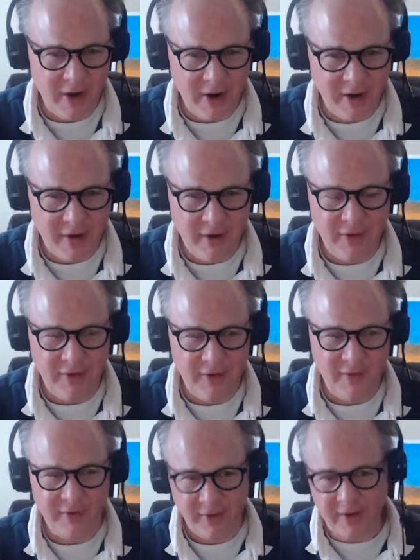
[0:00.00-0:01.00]
card you
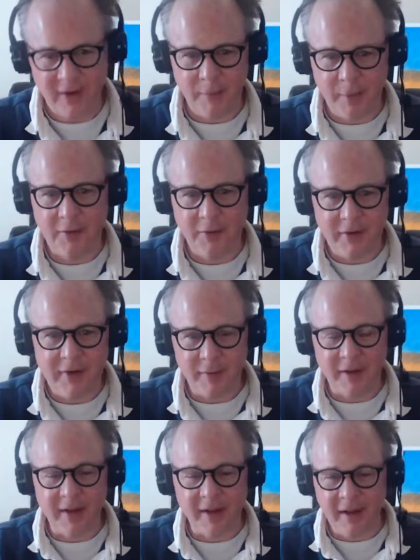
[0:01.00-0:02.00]
use. You know, I mean, you would
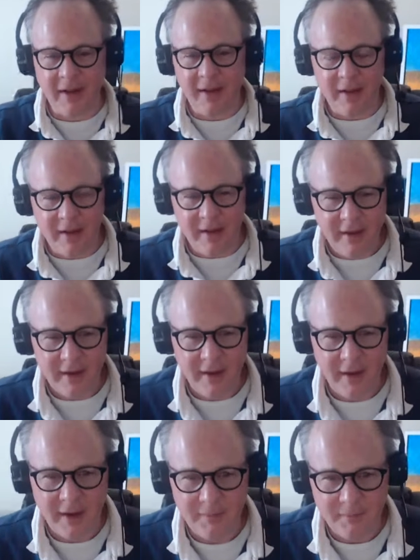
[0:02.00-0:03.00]
typically
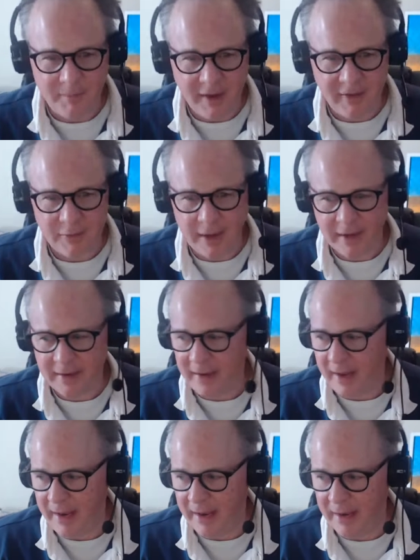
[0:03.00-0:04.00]
expect
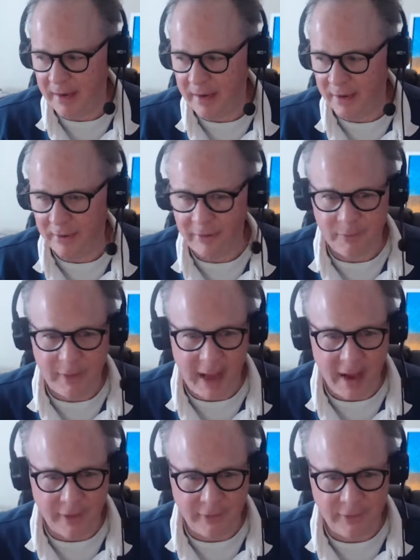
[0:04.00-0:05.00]
a, you know, a
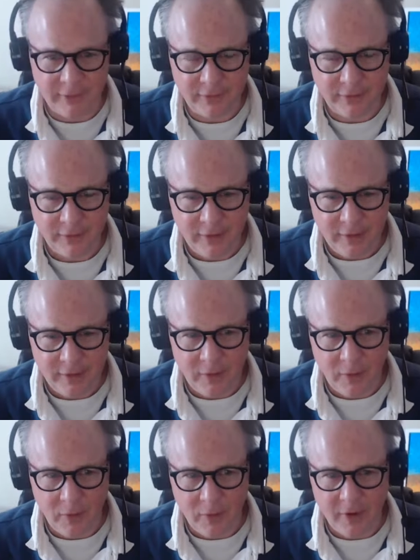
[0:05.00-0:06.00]
spouse
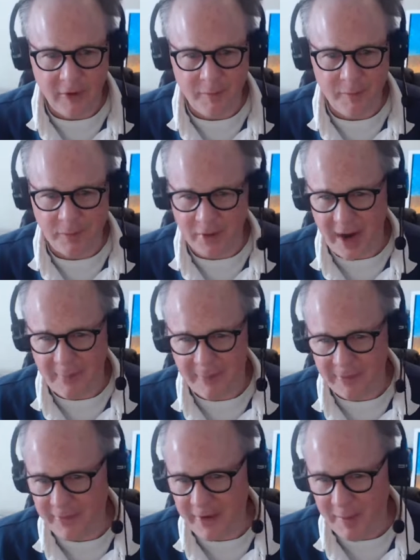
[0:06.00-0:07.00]
or
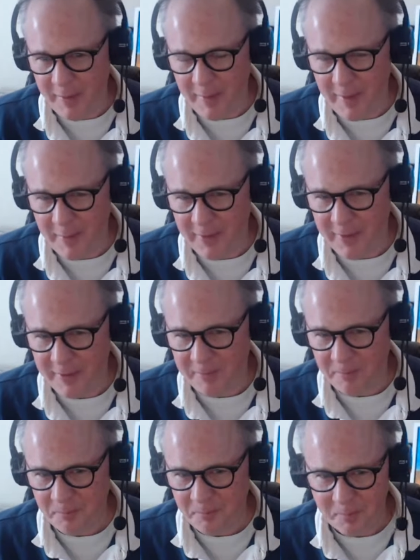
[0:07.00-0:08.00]
perhaps a family member,
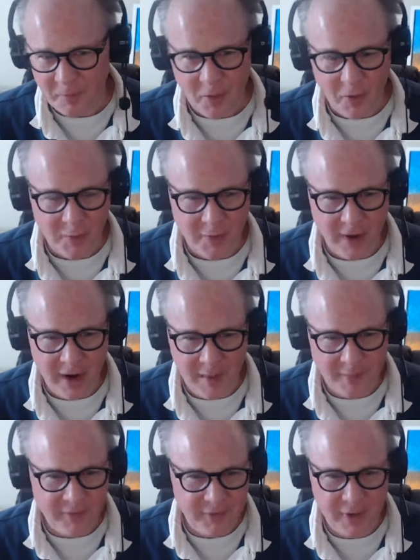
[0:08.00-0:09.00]
or
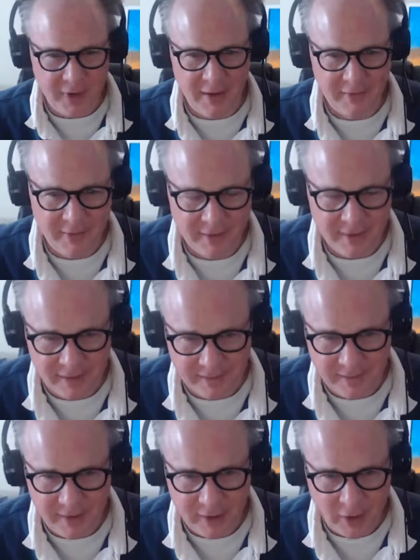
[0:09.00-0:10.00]
perhaps if you have,
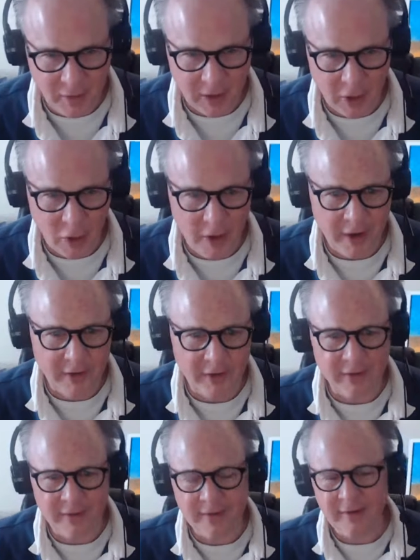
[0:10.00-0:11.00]
you know, a
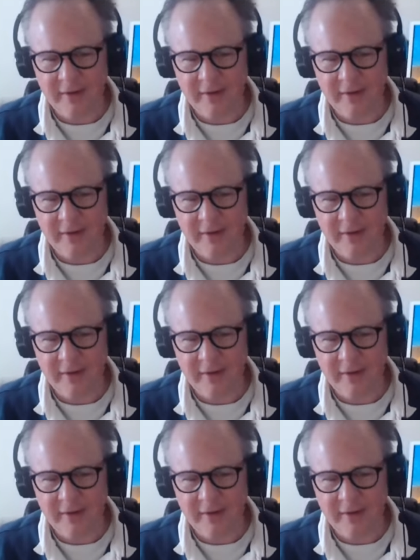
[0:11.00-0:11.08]
lawyer,